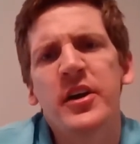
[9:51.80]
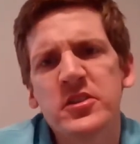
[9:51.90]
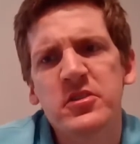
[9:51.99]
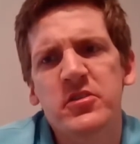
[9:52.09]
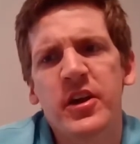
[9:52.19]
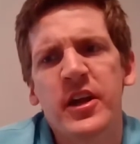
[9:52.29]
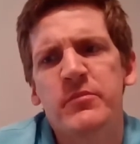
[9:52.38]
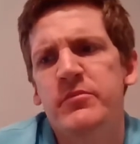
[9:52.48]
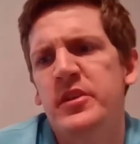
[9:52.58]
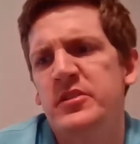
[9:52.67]
a
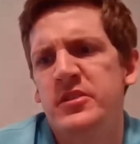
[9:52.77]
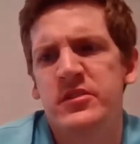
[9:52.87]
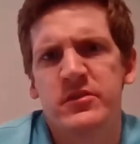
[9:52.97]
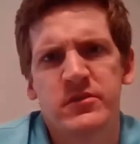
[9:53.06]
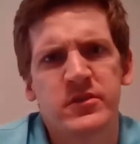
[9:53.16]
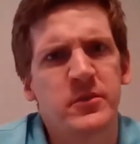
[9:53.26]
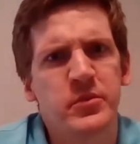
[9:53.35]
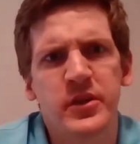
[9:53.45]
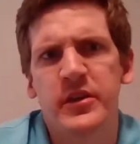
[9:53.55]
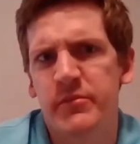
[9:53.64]
histogram is just
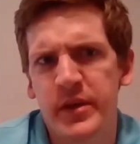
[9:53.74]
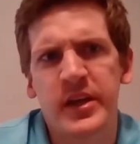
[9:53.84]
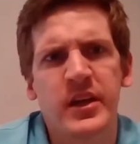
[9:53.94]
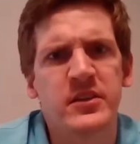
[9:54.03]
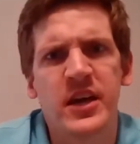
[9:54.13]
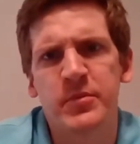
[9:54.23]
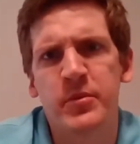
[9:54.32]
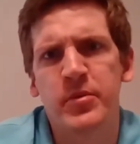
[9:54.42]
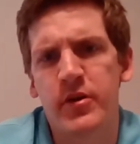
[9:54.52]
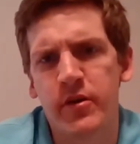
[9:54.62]
simply making a type
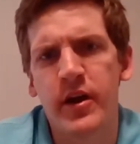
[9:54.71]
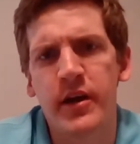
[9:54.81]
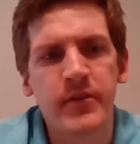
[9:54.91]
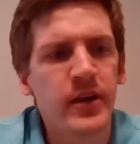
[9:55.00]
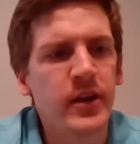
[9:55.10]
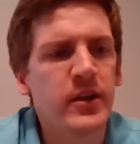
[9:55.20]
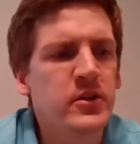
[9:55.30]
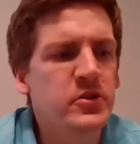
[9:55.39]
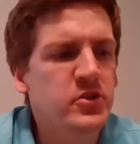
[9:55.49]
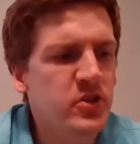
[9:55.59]
of bar graph.
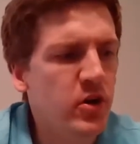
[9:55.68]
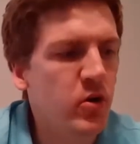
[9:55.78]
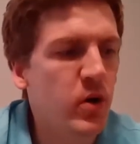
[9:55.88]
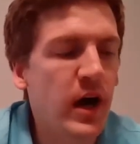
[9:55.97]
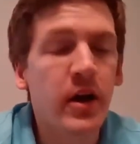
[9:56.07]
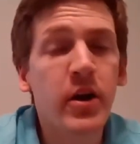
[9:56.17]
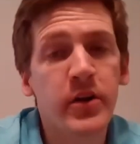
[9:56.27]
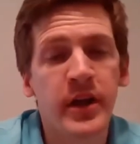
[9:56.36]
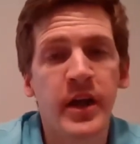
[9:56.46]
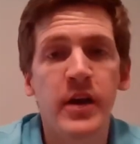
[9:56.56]
So I
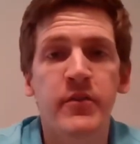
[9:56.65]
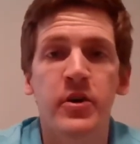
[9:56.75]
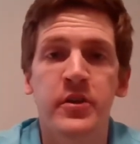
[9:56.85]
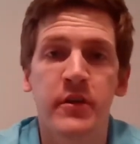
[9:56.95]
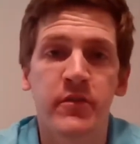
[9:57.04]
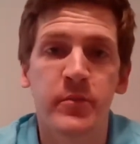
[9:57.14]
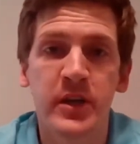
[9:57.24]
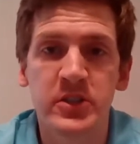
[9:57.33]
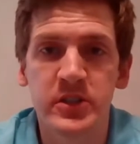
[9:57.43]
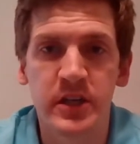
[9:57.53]
already have all the
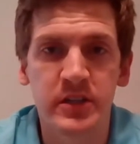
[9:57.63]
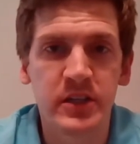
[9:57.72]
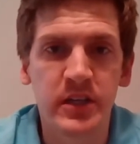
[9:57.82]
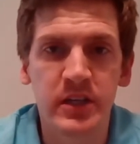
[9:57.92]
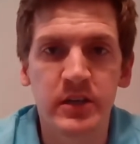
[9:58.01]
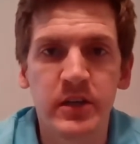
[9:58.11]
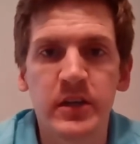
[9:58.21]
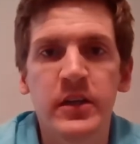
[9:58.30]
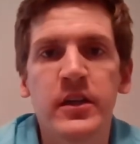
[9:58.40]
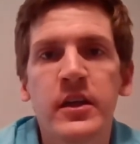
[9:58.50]
information I need
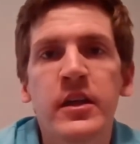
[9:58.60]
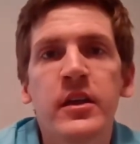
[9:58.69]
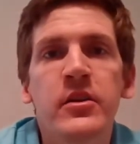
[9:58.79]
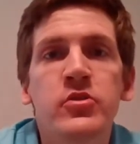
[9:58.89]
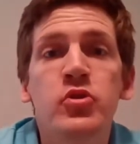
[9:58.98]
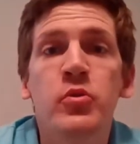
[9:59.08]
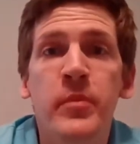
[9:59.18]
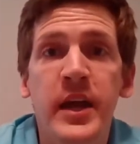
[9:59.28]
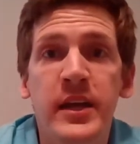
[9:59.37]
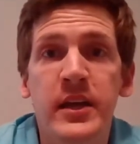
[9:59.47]
to
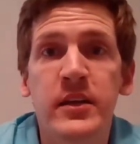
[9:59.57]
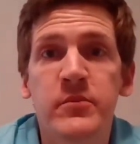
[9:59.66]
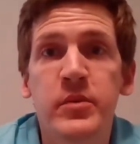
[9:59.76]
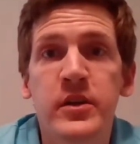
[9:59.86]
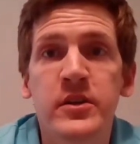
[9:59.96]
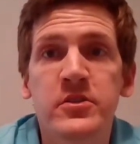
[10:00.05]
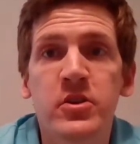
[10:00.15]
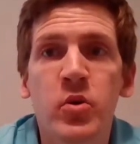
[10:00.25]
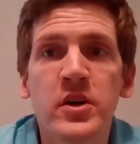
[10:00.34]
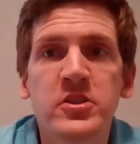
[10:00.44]
make it, because
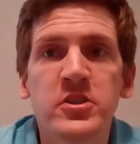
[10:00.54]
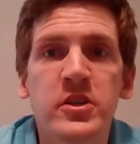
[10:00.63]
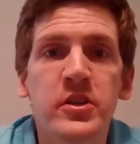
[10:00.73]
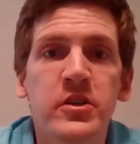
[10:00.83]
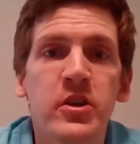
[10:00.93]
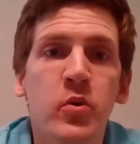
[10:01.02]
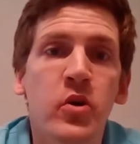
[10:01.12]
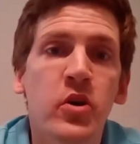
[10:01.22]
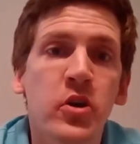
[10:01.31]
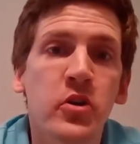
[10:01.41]
the question that
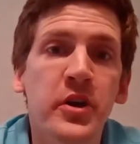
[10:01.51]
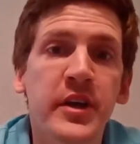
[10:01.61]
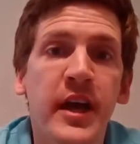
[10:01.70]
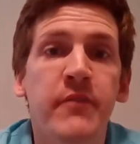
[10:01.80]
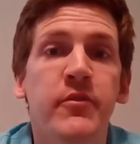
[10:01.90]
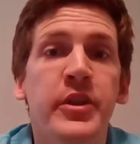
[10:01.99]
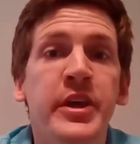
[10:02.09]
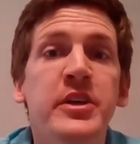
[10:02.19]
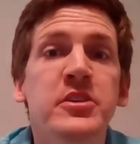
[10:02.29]
we're going to look at for the